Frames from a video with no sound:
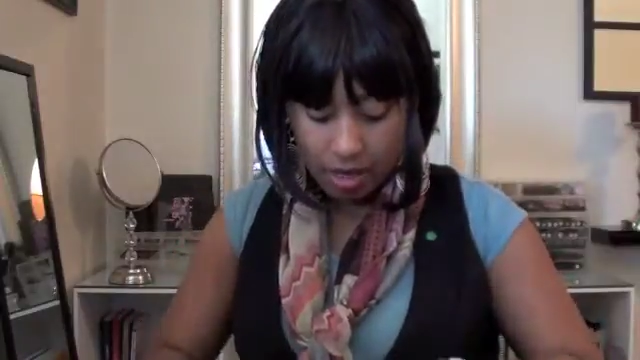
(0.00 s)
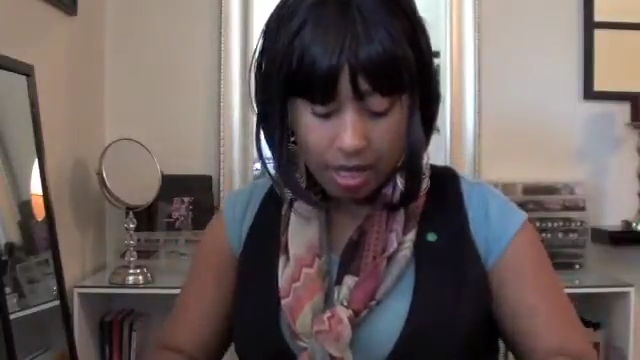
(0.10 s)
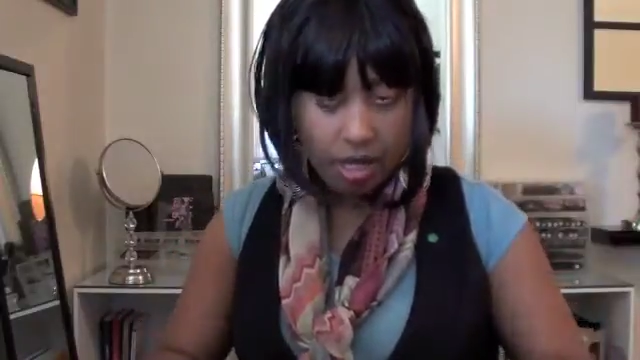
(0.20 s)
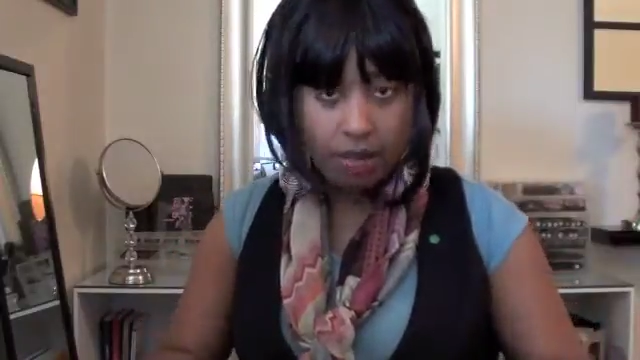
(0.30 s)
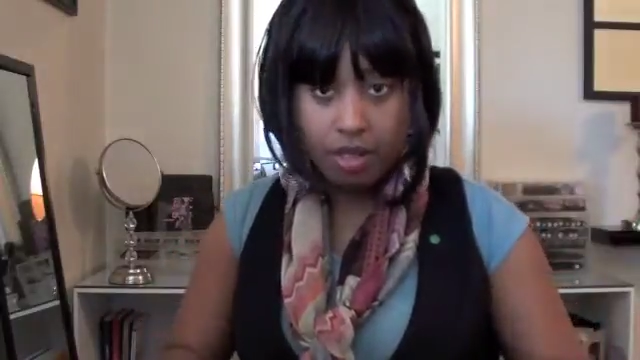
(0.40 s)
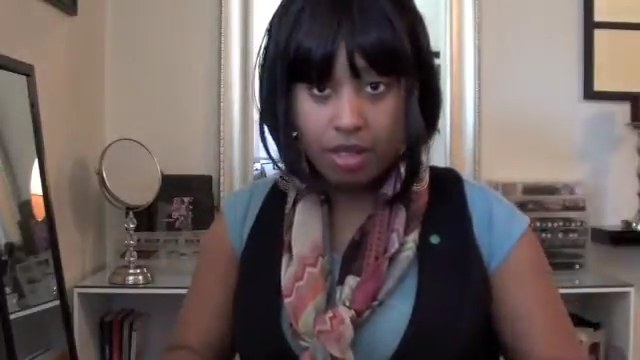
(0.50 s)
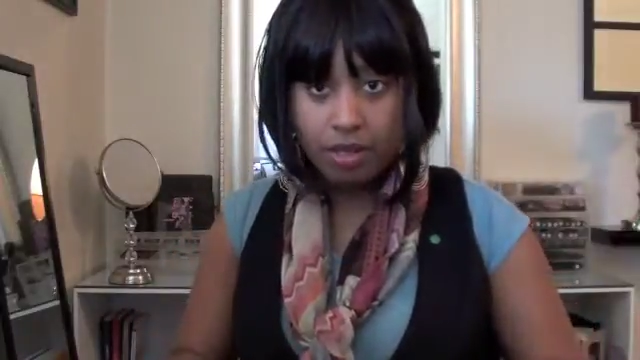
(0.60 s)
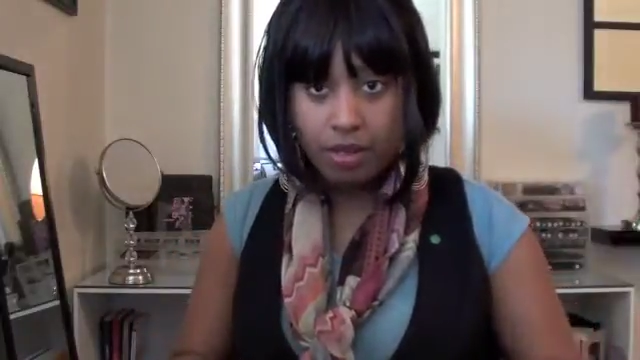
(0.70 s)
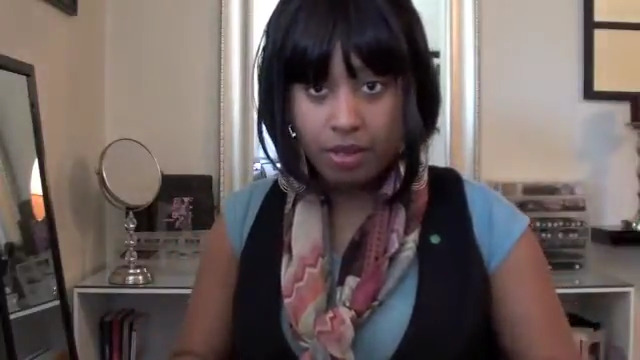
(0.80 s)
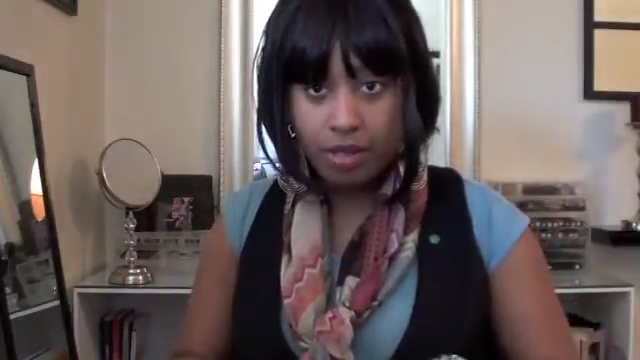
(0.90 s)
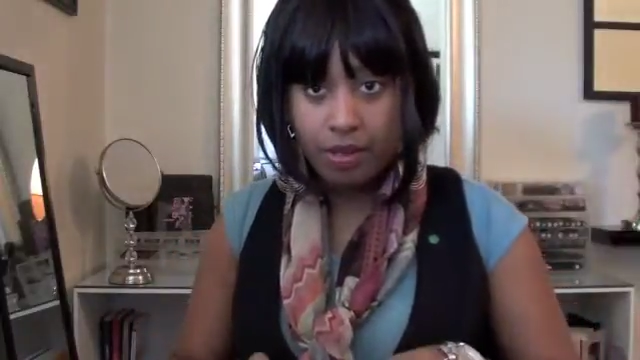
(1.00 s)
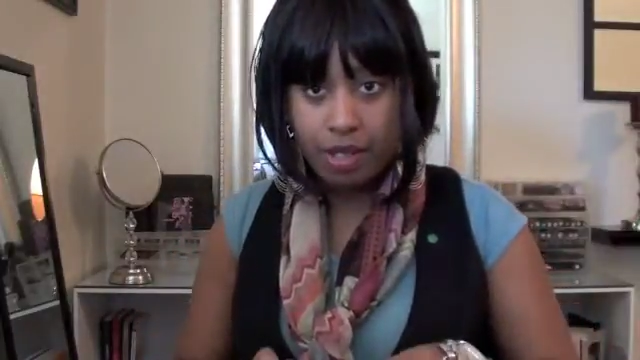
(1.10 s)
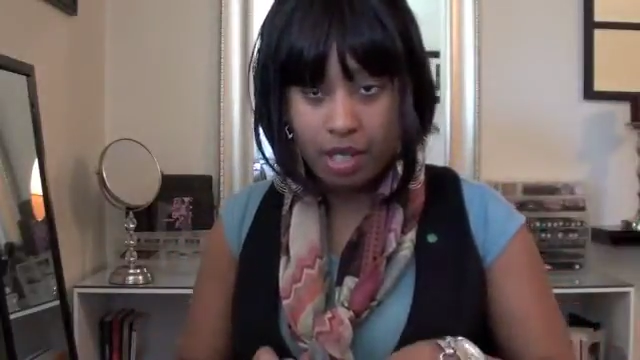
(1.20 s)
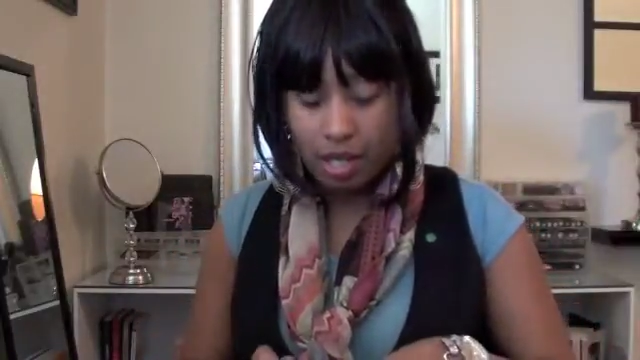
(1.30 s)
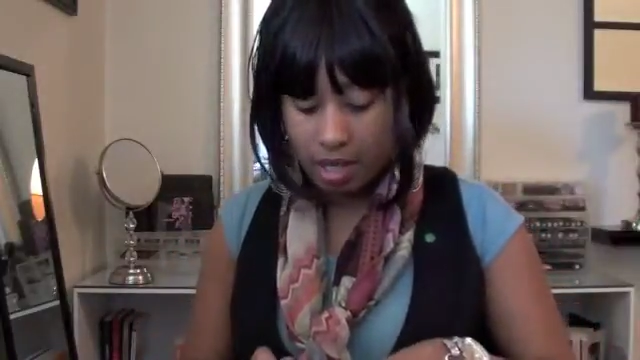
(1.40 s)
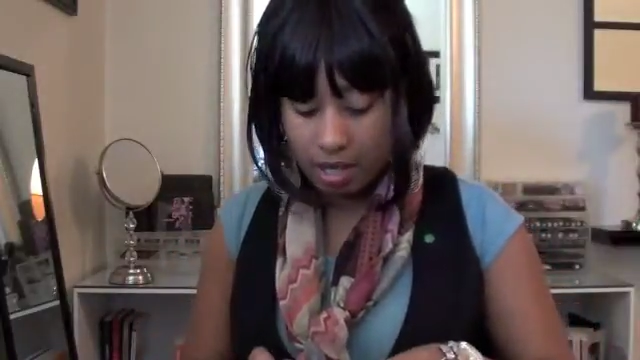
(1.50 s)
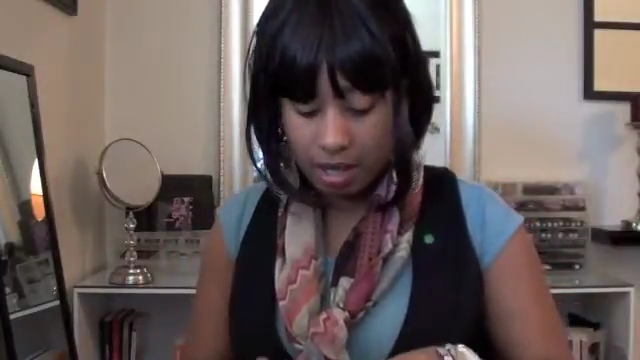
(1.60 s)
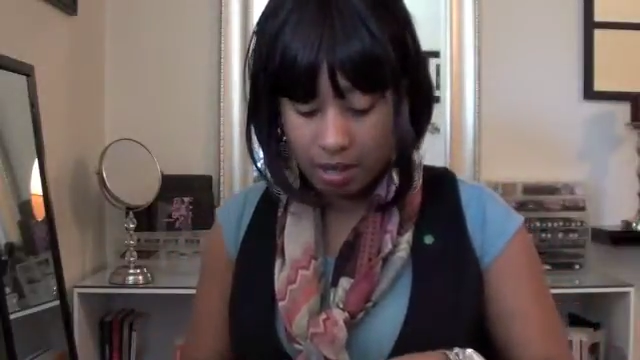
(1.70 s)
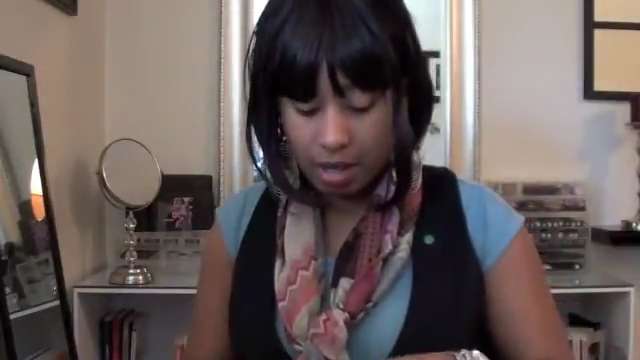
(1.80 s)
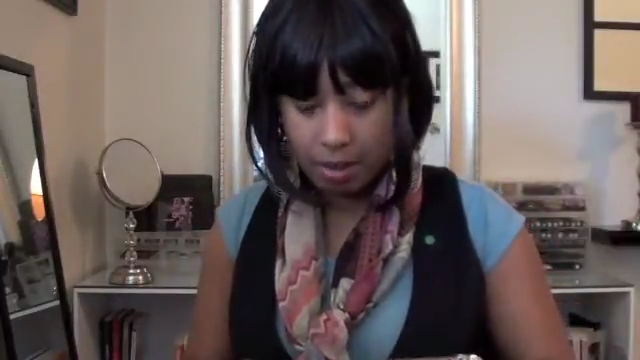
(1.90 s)
I never turn those certificate things
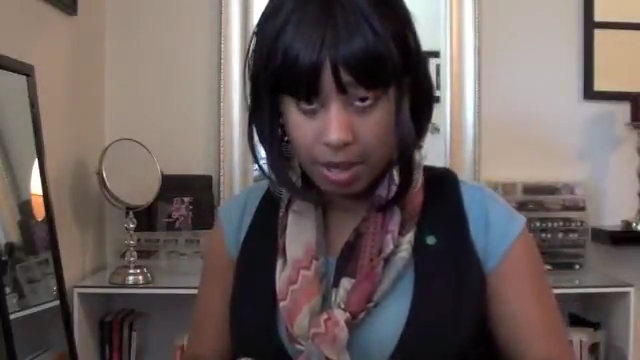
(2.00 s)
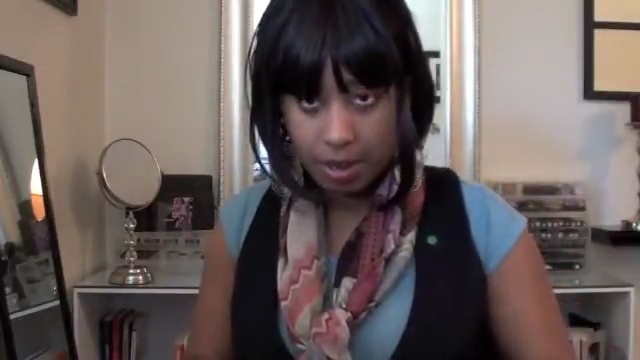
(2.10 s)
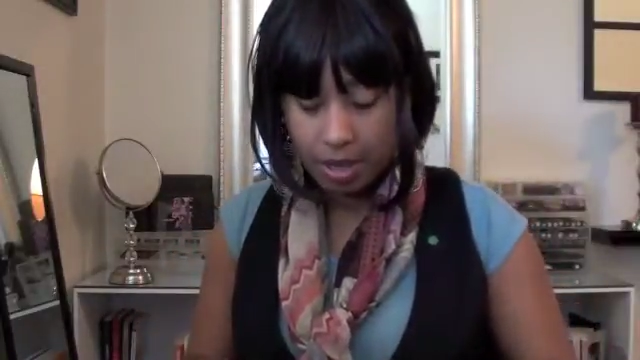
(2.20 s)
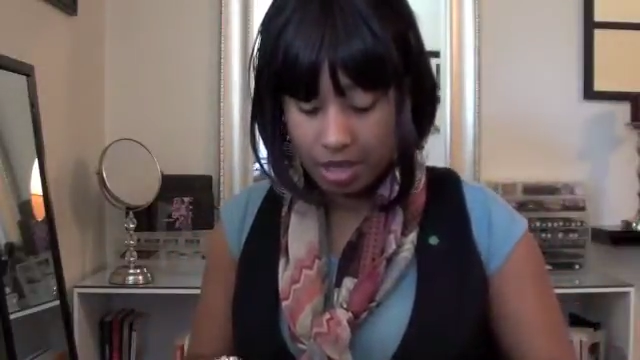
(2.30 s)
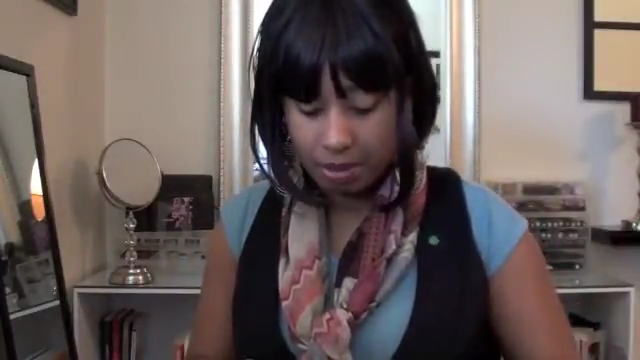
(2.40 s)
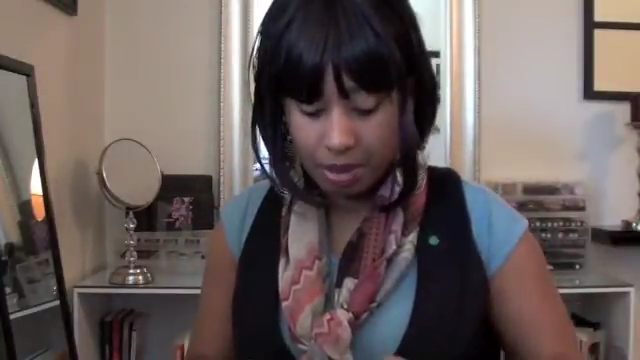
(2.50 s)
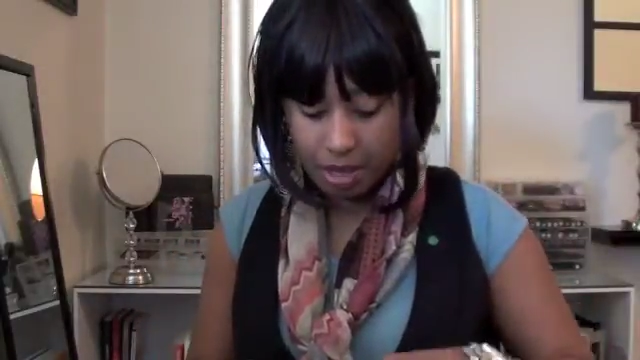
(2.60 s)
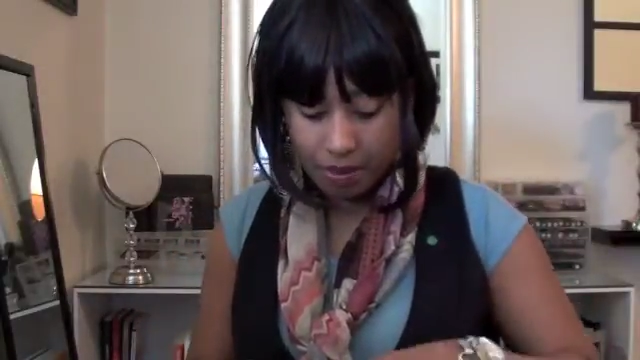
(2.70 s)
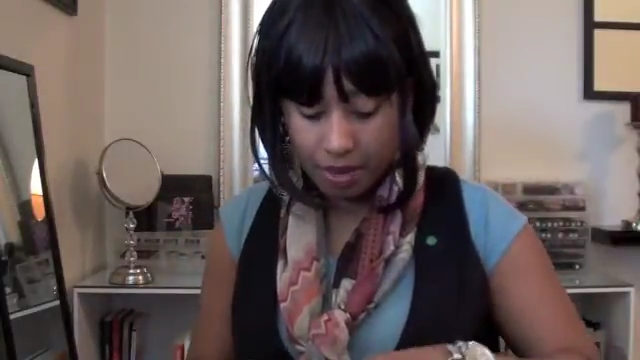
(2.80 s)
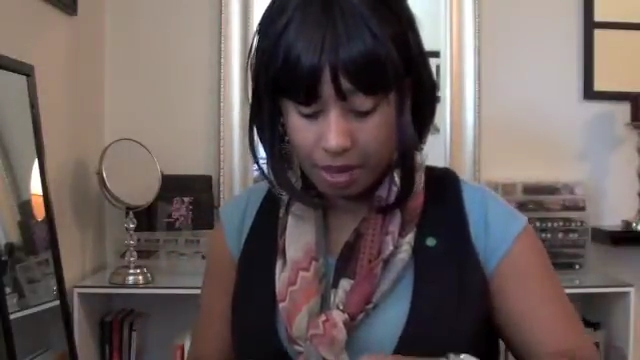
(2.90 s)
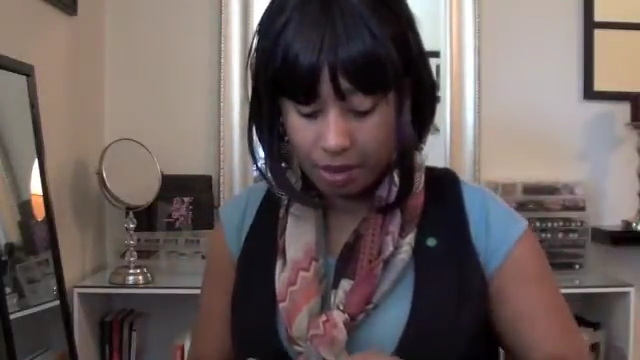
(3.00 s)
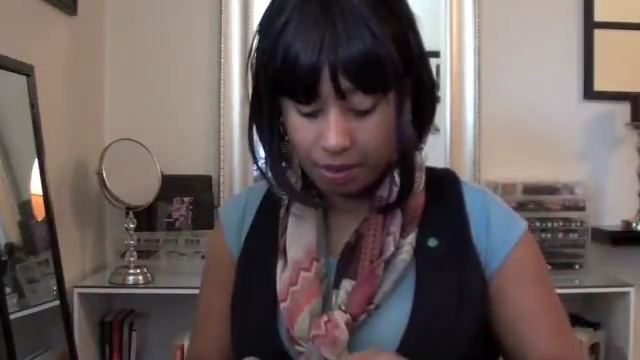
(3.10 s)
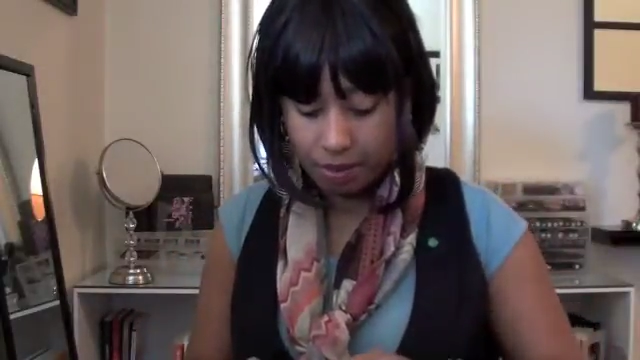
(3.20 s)
in. I probably should, but I never do.